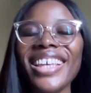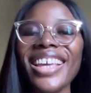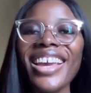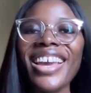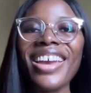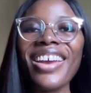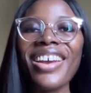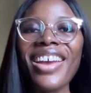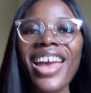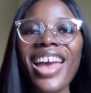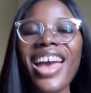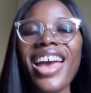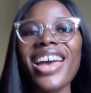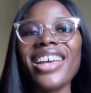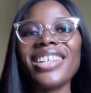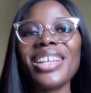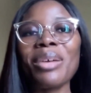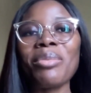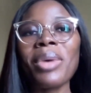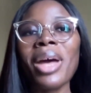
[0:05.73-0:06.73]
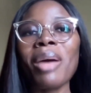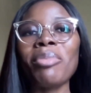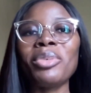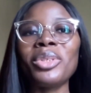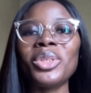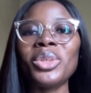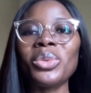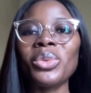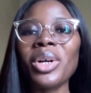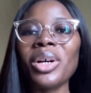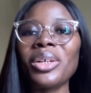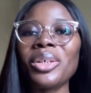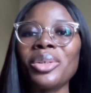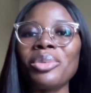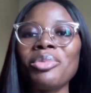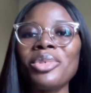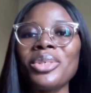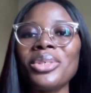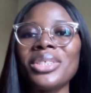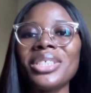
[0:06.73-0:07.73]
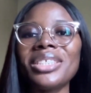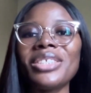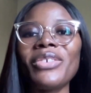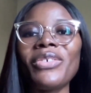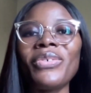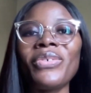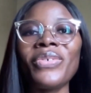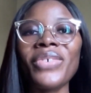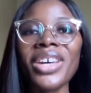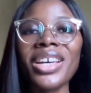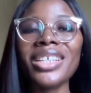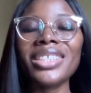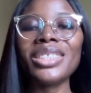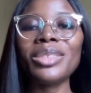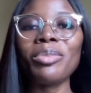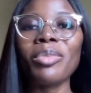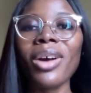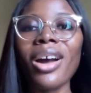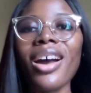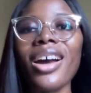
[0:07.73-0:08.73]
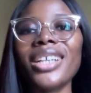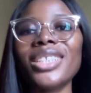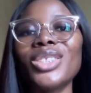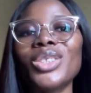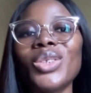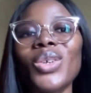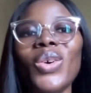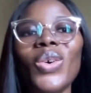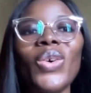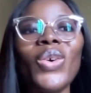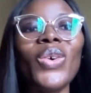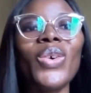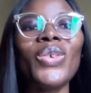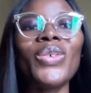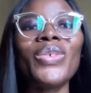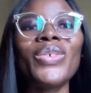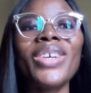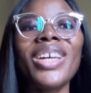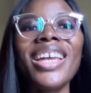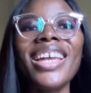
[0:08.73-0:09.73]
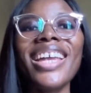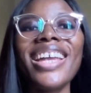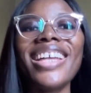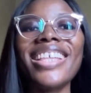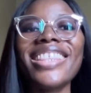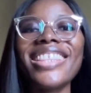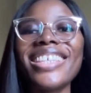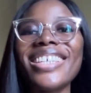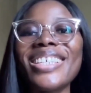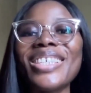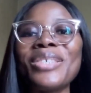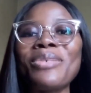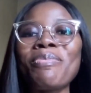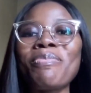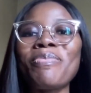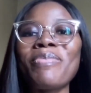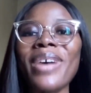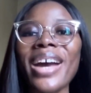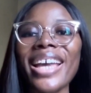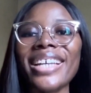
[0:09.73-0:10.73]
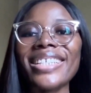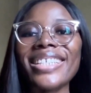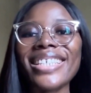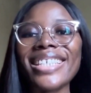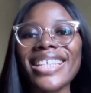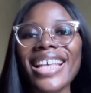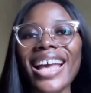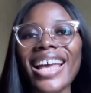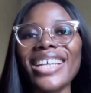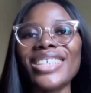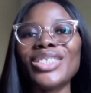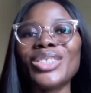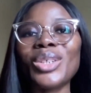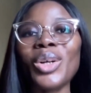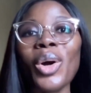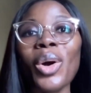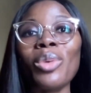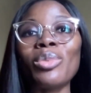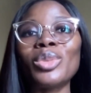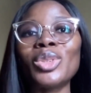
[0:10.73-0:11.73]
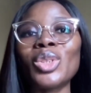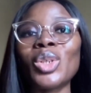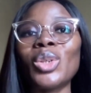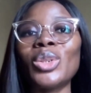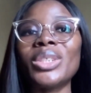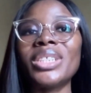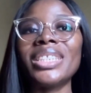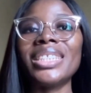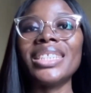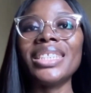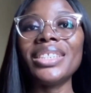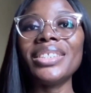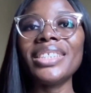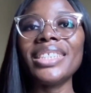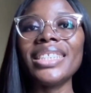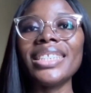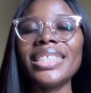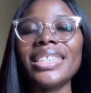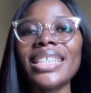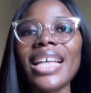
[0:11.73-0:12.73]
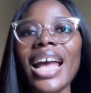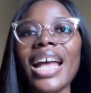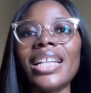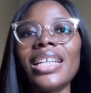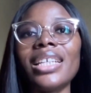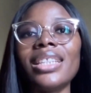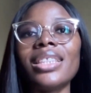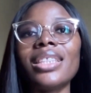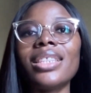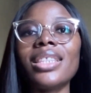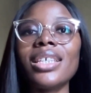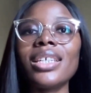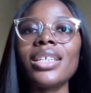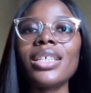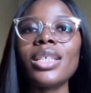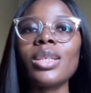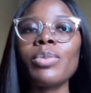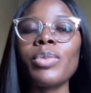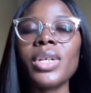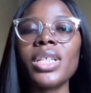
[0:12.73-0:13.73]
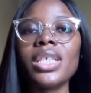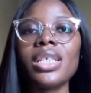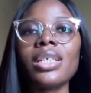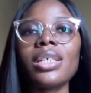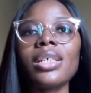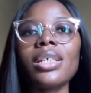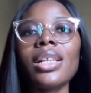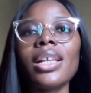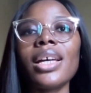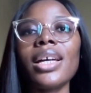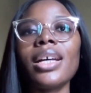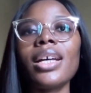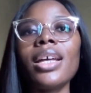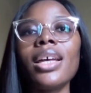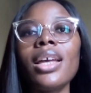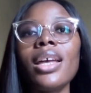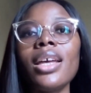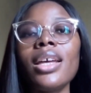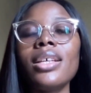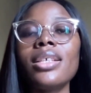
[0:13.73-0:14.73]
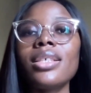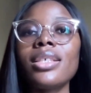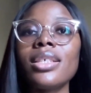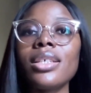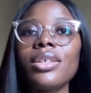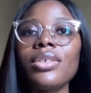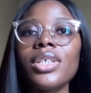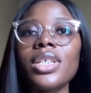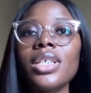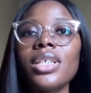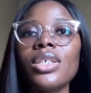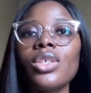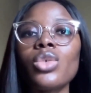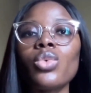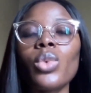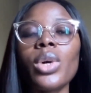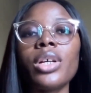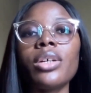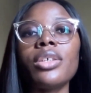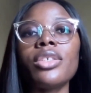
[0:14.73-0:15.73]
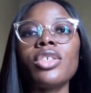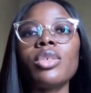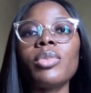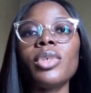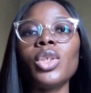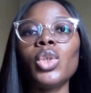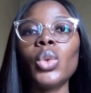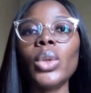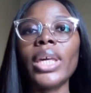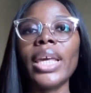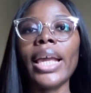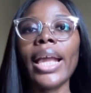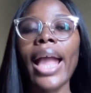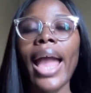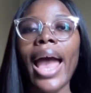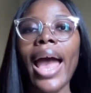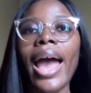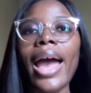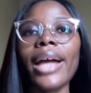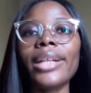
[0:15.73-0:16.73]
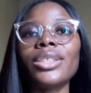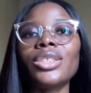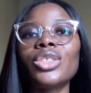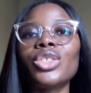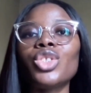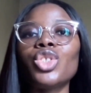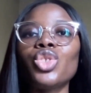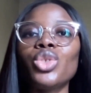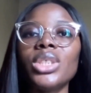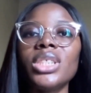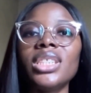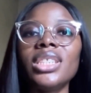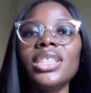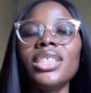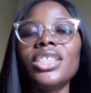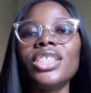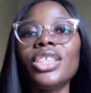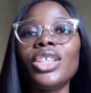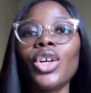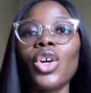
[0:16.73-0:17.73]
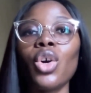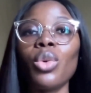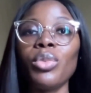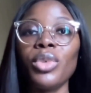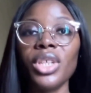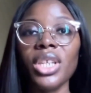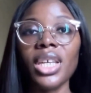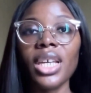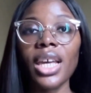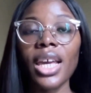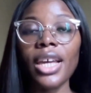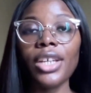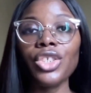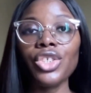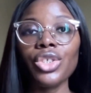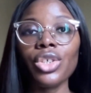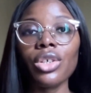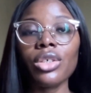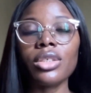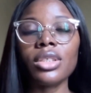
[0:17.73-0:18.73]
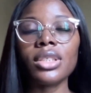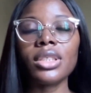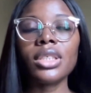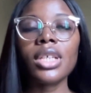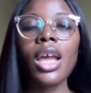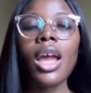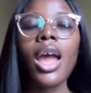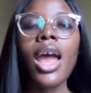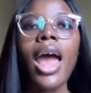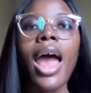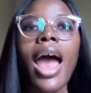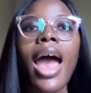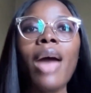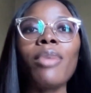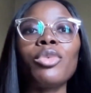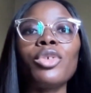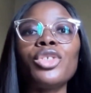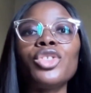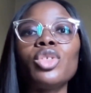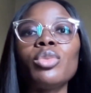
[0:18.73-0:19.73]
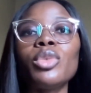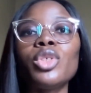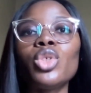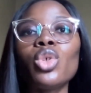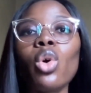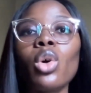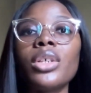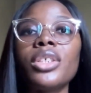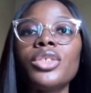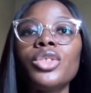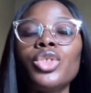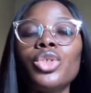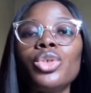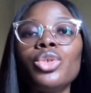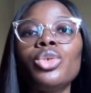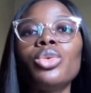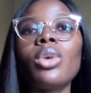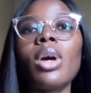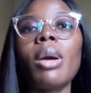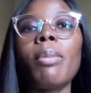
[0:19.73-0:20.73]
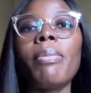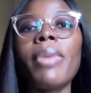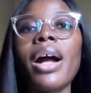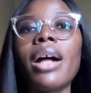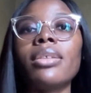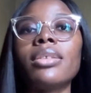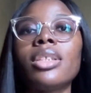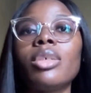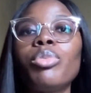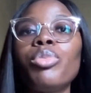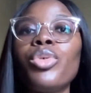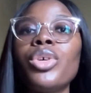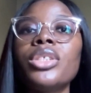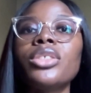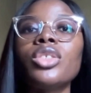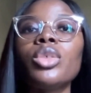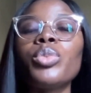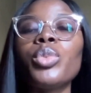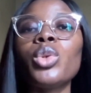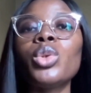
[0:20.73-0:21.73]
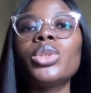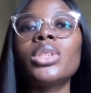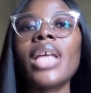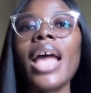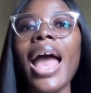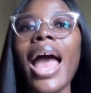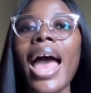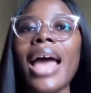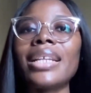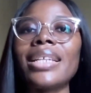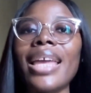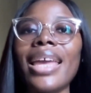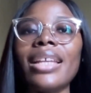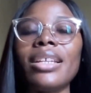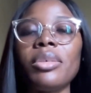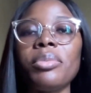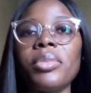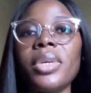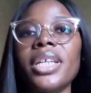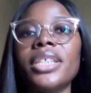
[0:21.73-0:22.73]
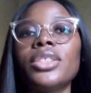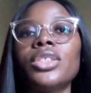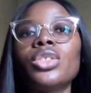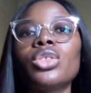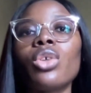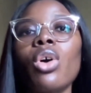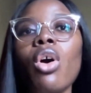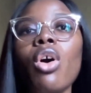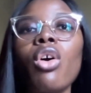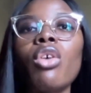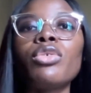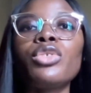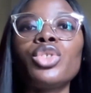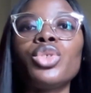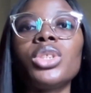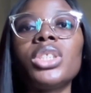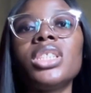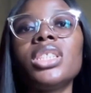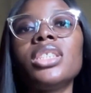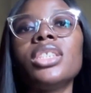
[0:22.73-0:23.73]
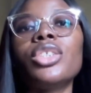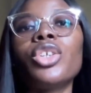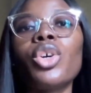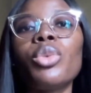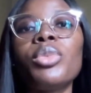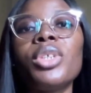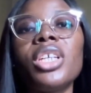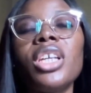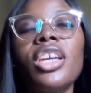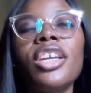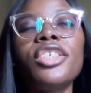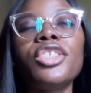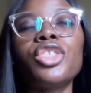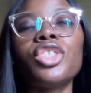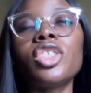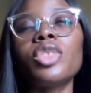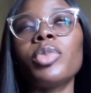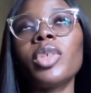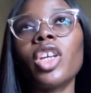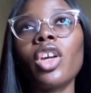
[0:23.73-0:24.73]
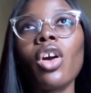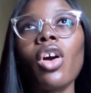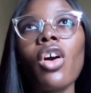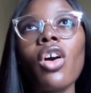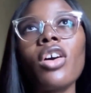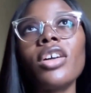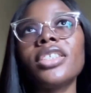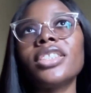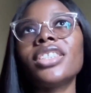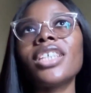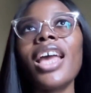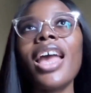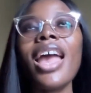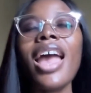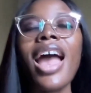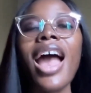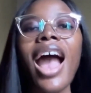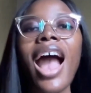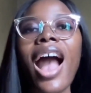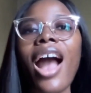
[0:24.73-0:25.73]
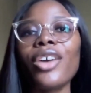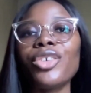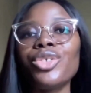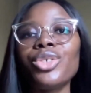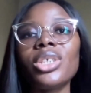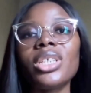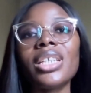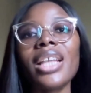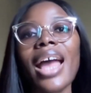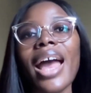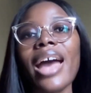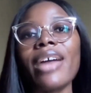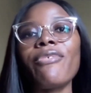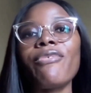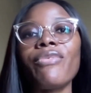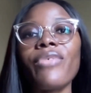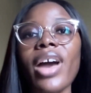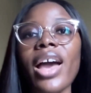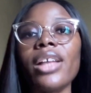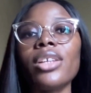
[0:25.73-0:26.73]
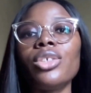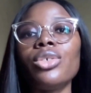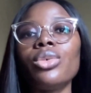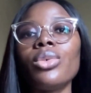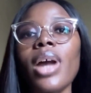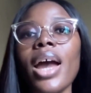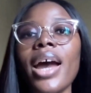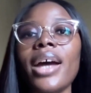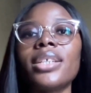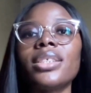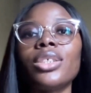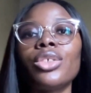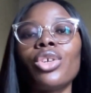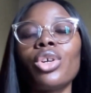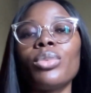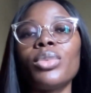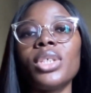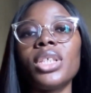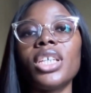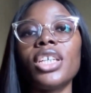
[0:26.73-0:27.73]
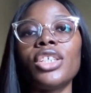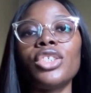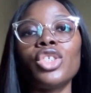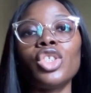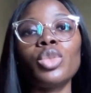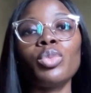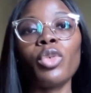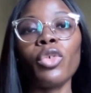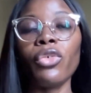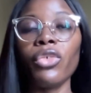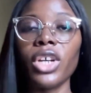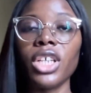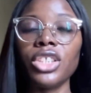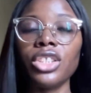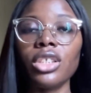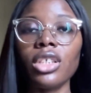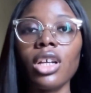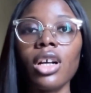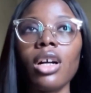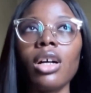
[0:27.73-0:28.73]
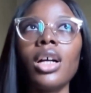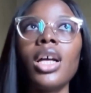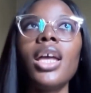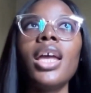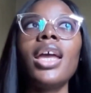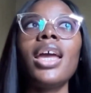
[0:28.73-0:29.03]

here, and I'm happy to welcome you to the first part of this bite-sized comms course series. And in this particular series, we're going to be looking at strategic communications. I'm going to be talking to you about the principles and elements of strategic communications, because how you can add value as a communications professional